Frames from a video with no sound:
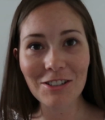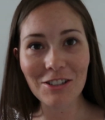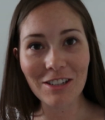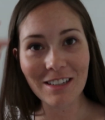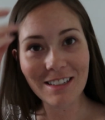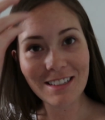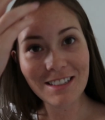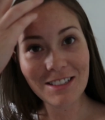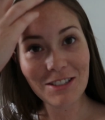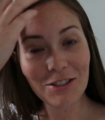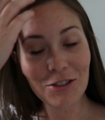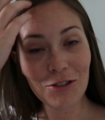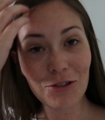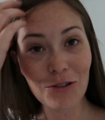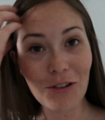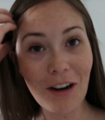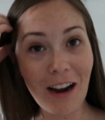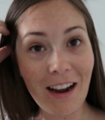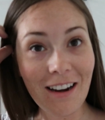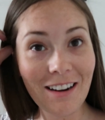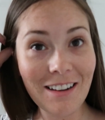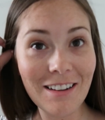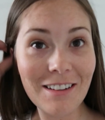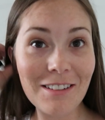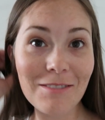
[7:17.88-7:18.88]
just
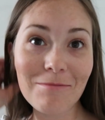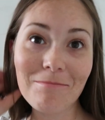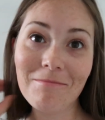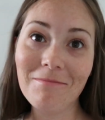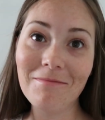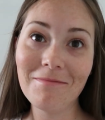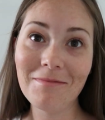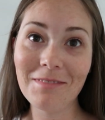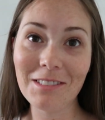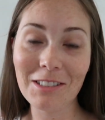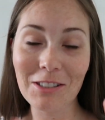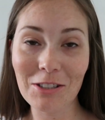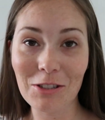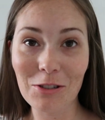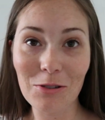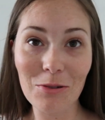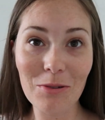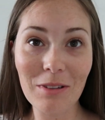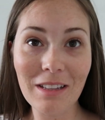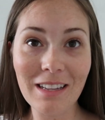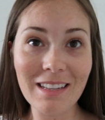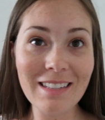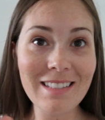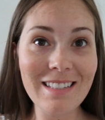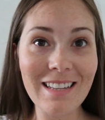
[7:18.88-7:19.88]
try to
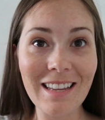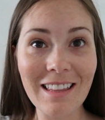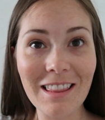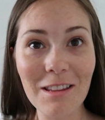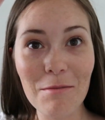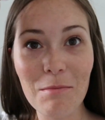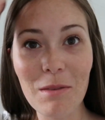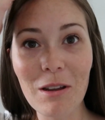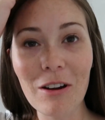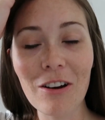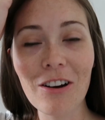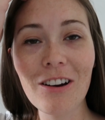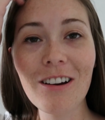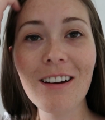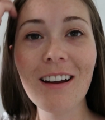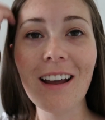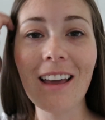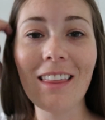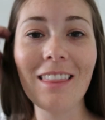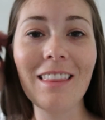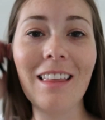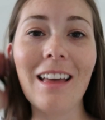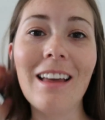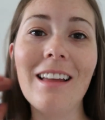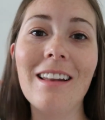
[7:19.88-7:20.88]
do this in the mirror,
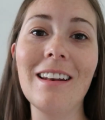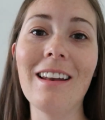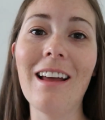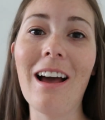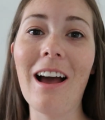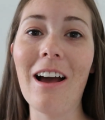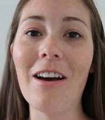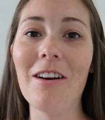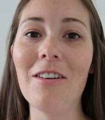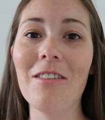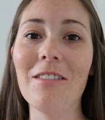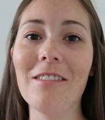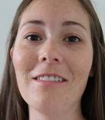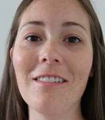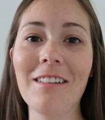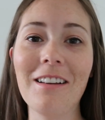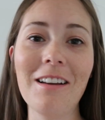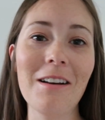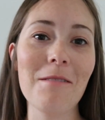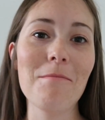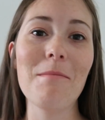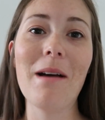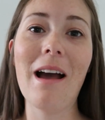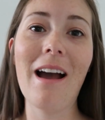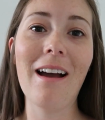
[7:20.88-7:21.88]
and then I'll
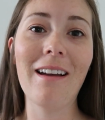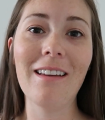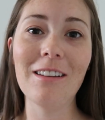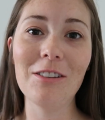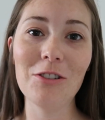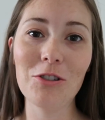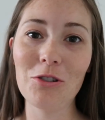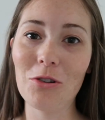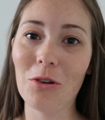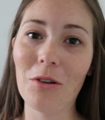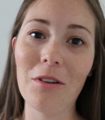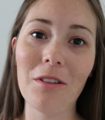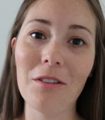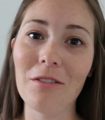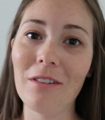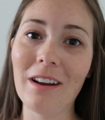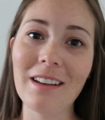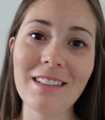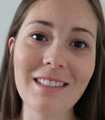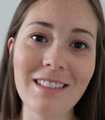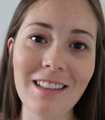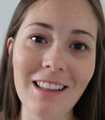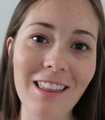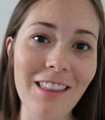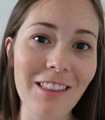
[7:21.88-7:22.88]
come back and show you the
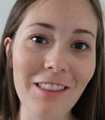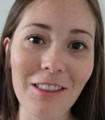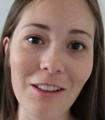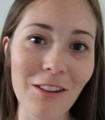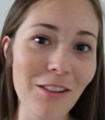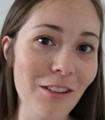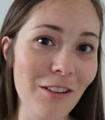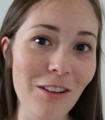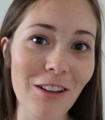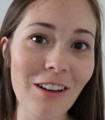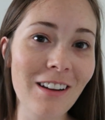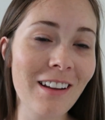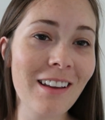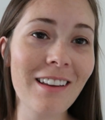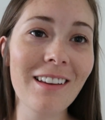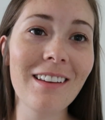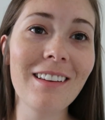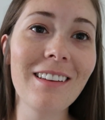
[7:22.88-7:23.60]
rest of the look.